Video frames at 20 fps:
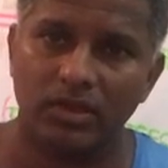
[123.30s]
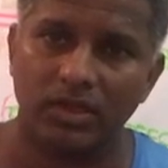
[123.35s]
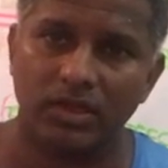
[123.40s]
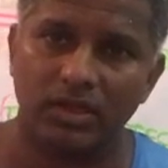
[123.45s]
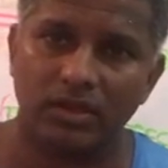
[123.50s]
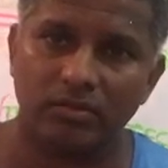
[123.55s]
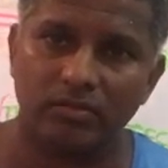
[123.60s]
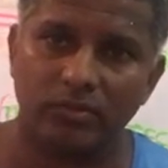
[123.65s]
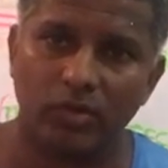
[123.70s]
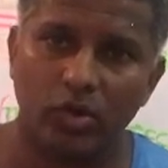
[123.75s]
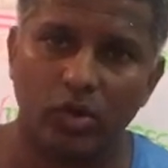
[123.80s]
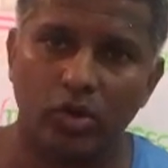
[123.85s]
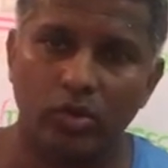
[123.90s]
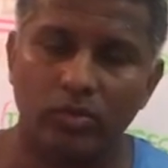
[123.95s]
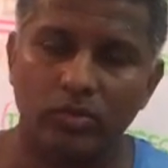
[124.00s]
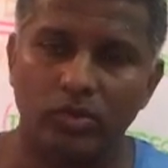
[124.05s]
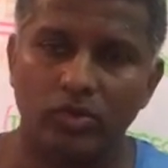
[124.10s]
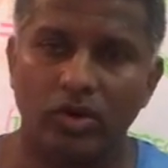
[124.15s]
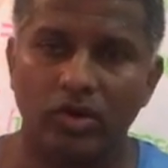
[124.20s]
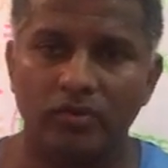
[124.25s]
um,
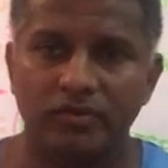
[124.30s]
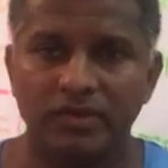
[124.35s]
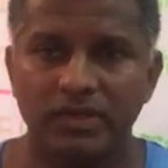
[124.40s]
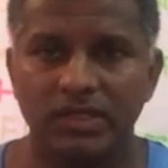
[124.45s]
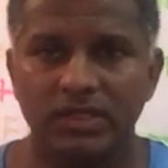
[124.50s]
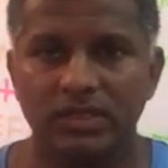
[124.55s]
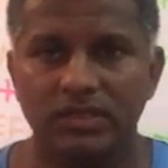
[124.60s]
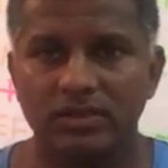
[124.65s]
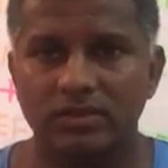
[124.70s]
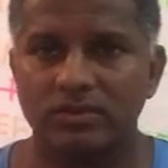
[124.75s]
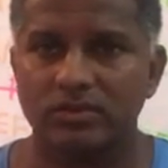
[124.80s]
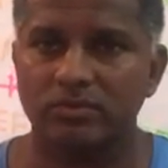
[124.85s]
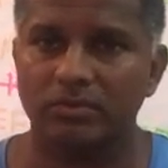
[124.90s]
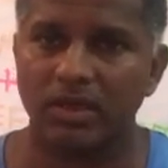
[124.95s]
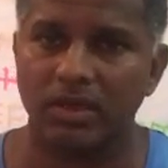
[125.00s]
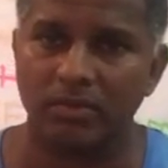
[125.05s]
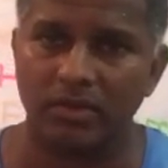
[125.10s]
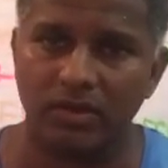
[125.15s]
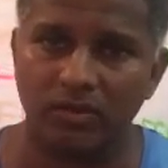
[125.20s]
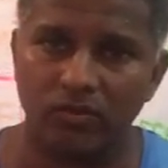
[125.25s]
home to office,
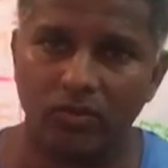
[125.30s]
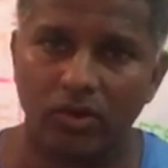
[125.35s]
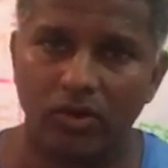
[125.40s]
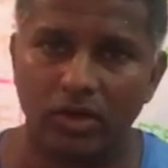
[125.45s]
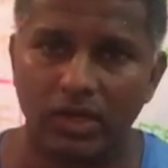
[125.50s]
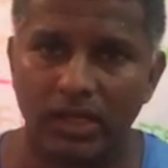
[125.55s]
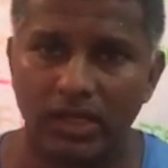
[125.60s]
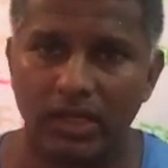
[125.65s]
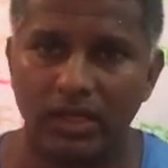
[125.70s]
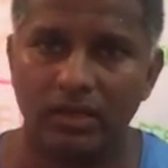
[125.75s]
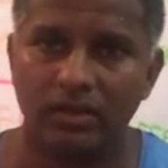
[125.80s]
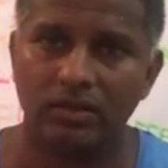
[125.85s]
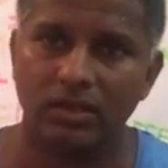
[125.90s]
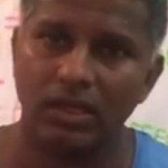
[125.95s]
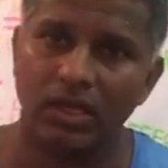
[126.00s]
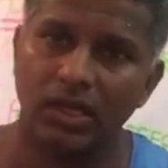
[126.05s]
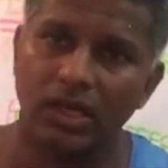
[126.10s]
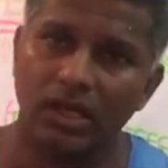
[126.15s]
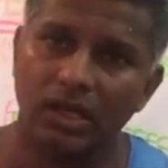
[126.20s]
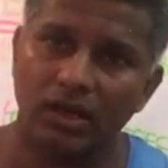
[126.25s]
maybe walking,
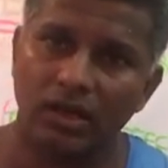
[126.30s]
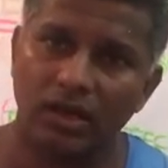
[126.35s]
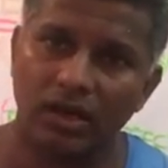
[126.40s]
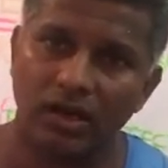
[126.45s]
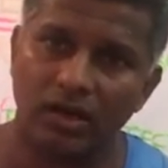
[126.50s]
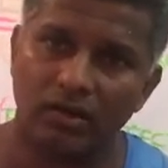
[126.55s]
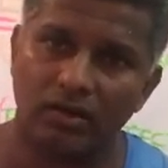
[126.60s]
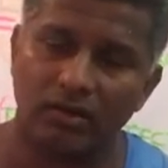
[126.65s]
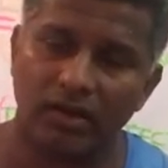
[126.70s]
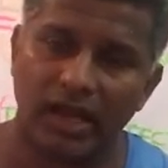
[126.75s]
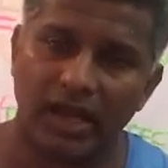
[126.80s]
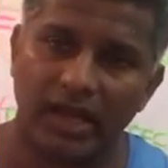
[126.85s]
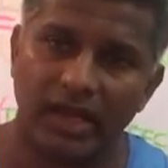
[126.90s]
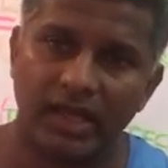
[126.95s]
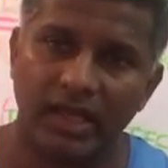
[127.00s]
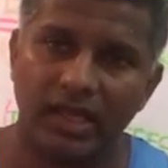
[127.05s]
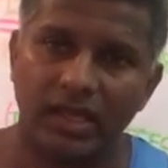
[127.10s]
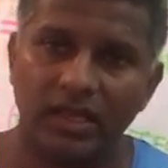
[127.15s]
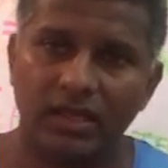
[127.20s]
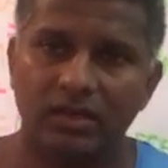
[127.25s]
uh,
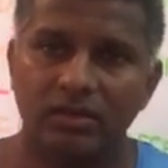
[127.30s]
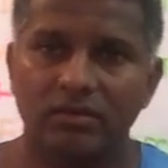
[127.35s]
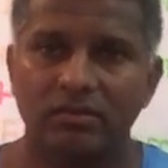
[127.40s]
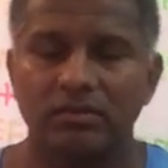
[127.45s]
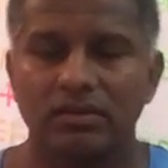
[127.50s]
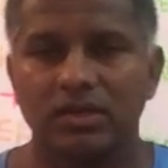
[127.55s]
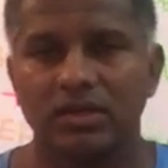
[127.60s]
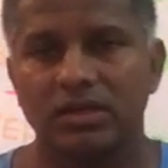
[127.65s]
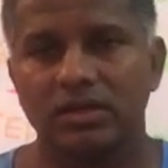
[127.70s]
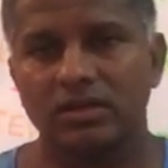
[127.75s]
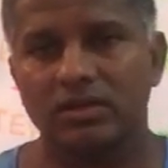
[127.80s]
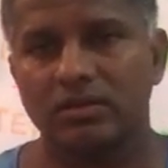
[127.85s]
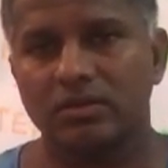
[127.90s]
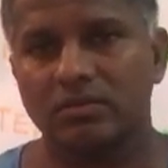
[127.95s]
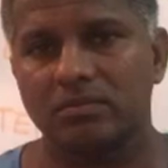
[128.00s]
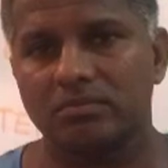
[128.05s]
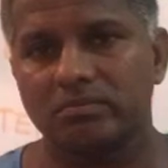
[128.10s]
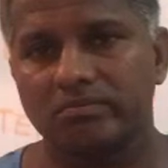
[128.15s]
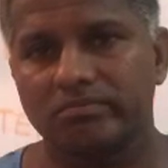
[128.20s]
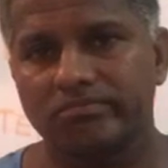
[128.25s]
riding,
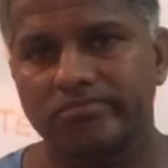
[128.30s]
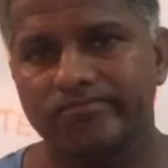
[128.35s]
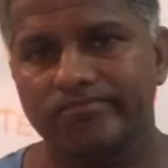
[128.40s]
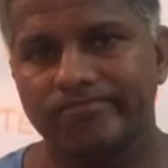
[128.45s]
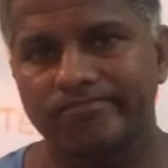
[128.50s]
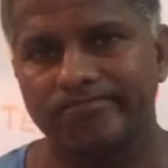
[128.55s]
um,